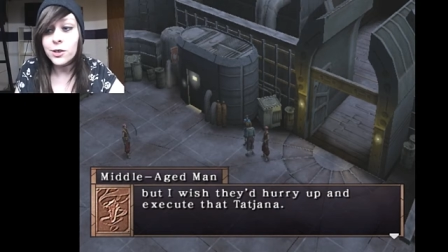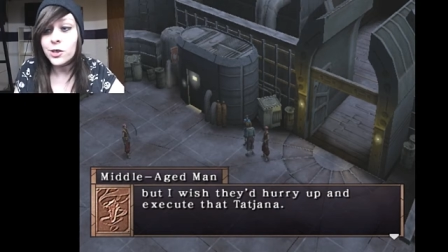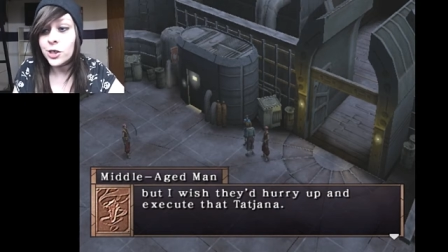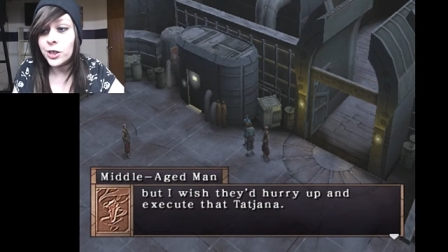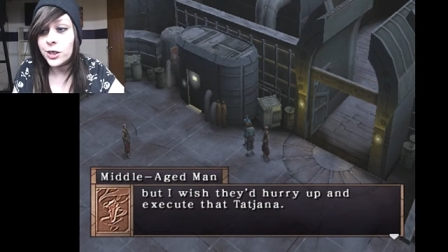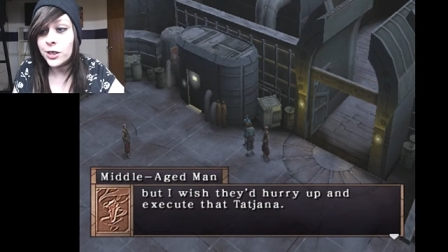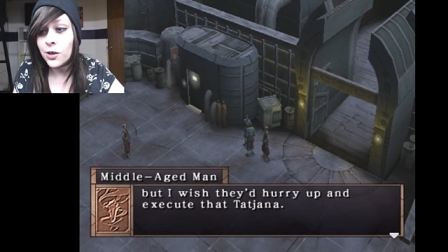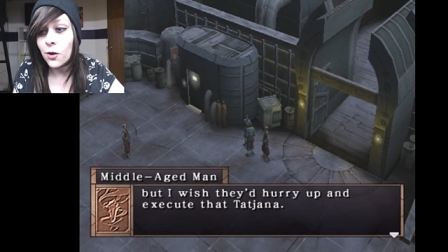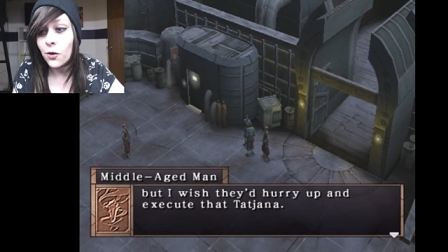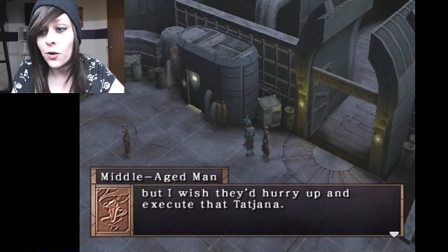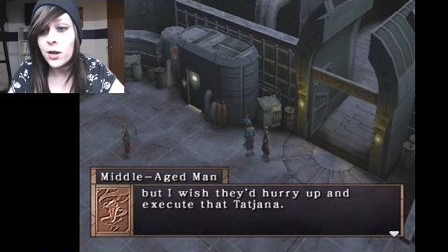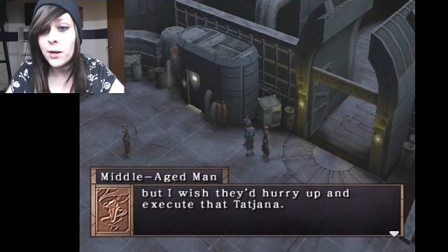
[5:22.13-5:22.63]

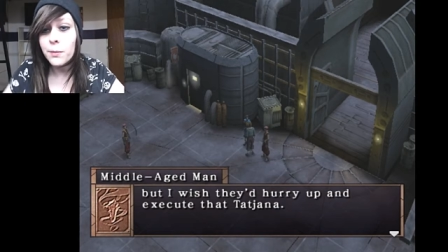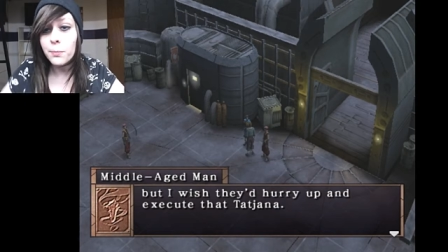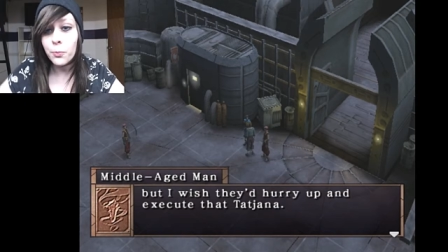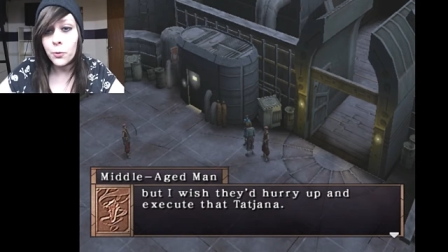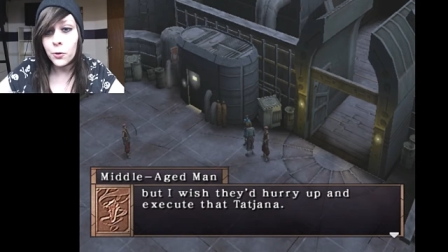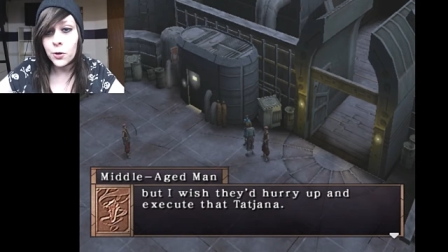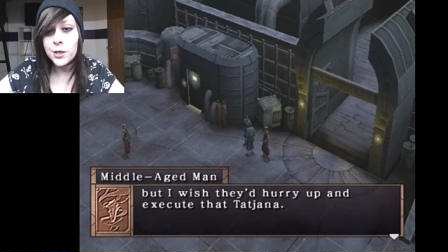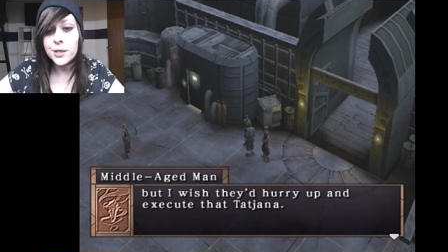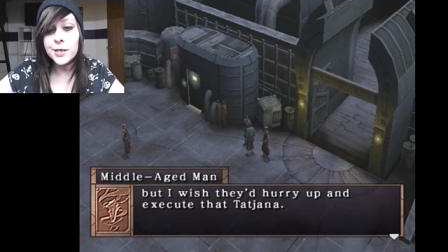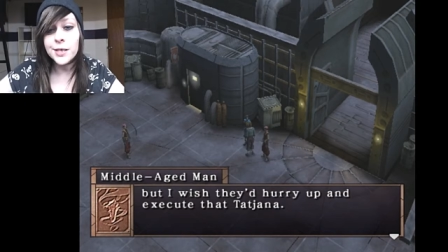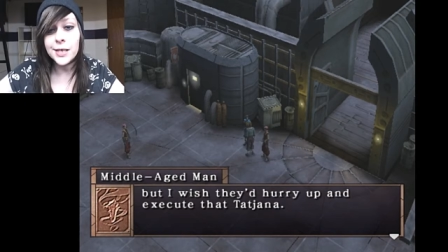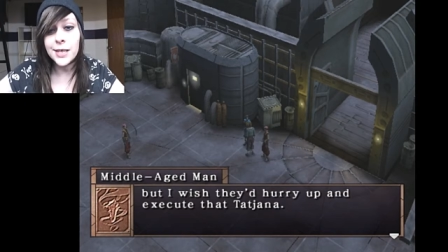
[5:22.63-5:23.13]
She's going to
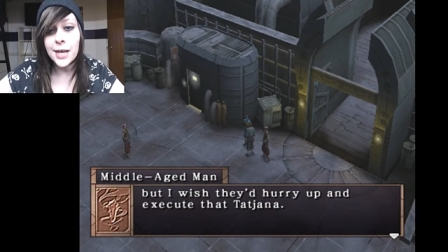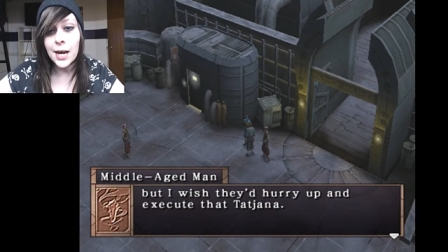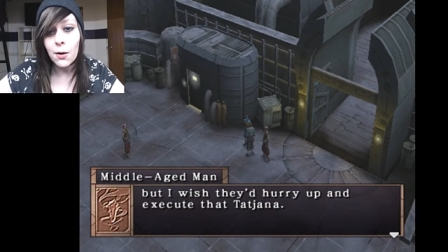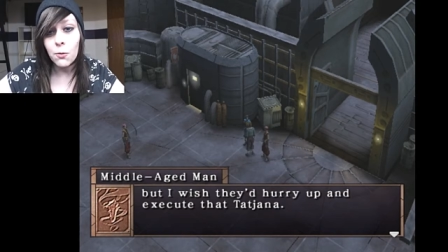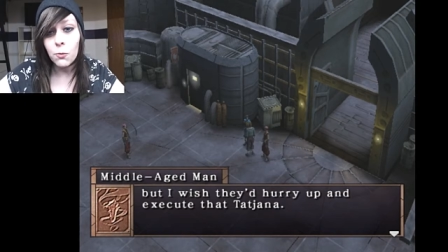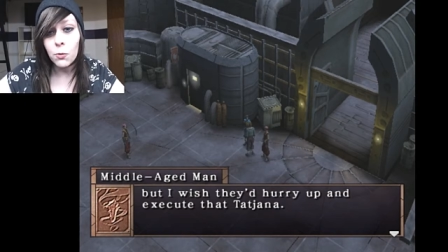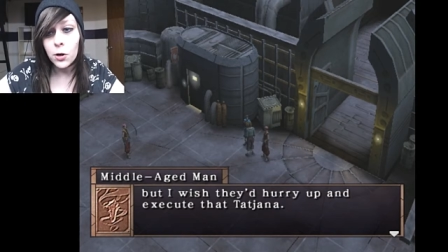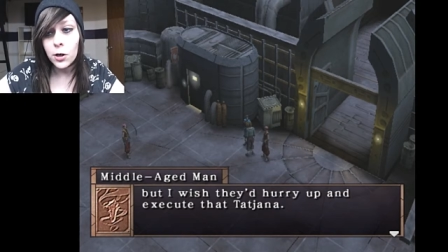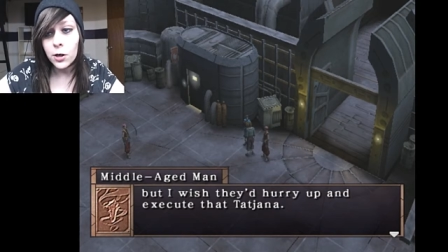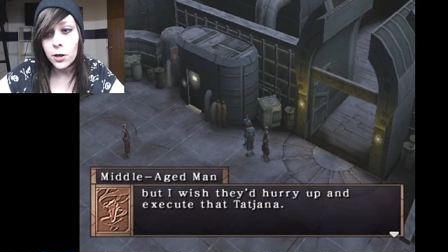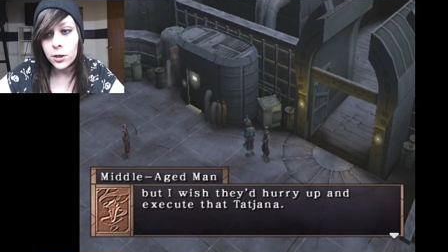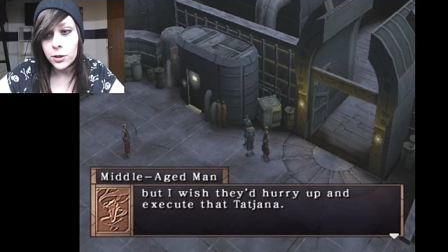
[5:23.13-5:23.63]
prison
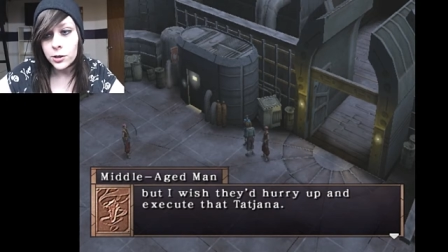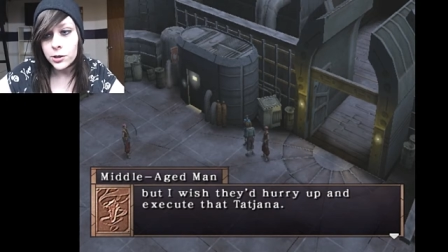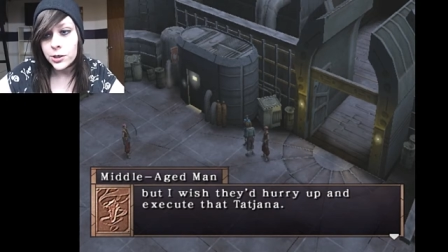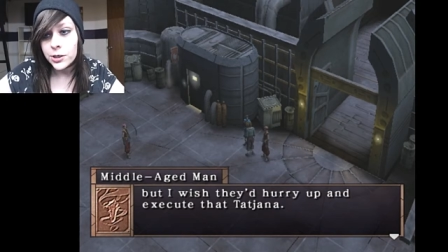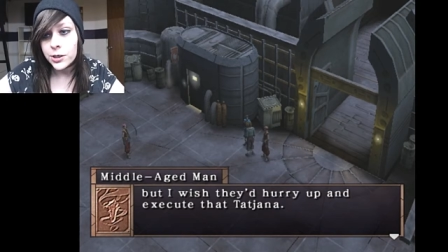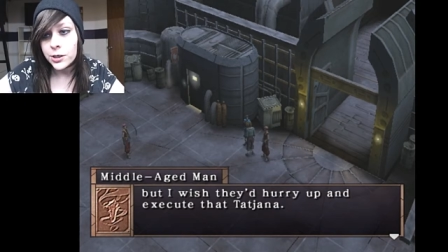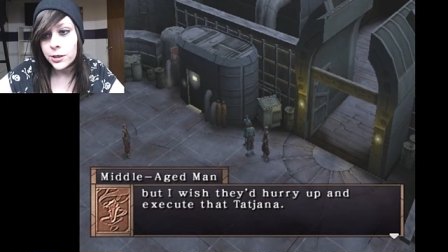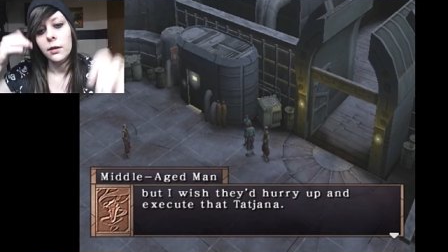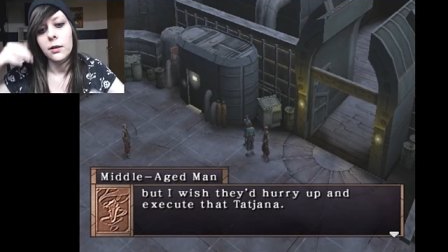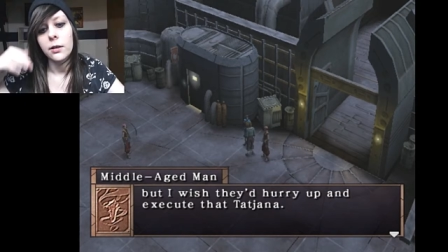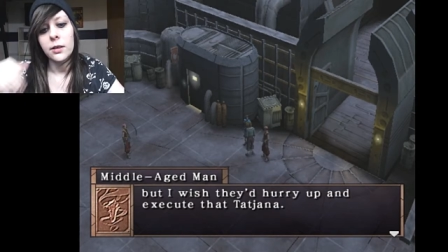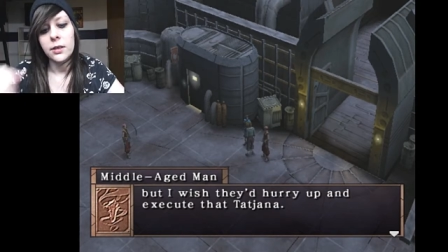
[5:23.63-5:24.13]
at worst.